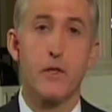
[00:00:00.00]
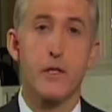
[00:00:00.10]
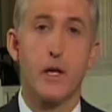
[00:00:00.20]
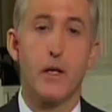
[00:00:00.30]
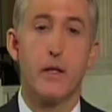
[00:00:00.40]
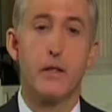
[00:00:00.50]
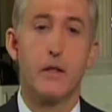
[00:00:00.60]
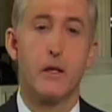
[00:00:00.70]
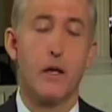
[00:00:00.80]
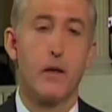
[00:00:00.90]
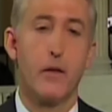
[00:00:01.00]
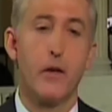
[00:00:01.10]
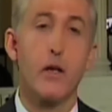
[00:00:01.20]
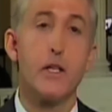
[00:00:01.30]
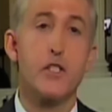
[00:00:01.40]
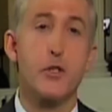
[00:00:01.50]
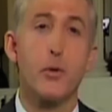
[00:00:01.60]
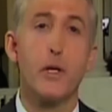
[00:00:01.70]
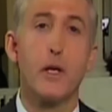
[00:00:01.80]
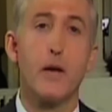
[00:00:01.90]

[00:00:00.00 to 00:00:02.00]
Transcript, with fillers: oversight, uh, there are at least three